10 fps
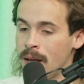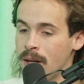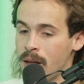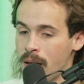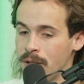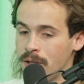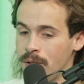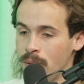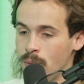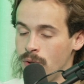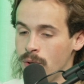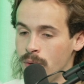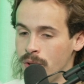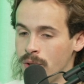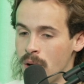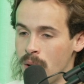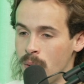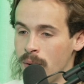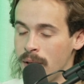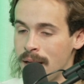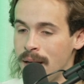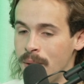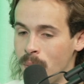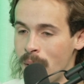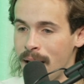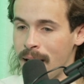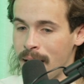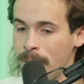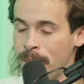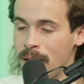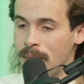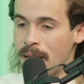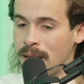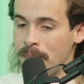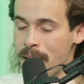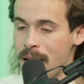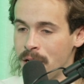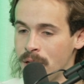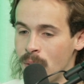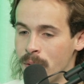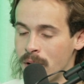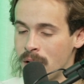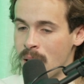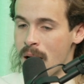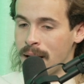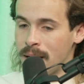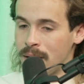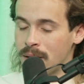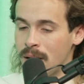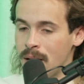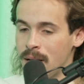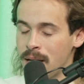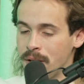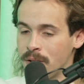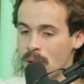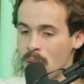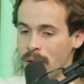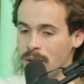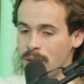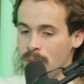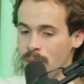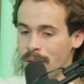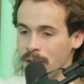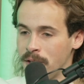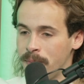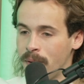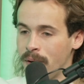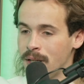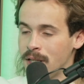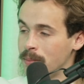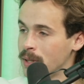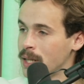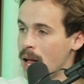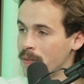is to do so in a way that the patient or the client is going to experience themselves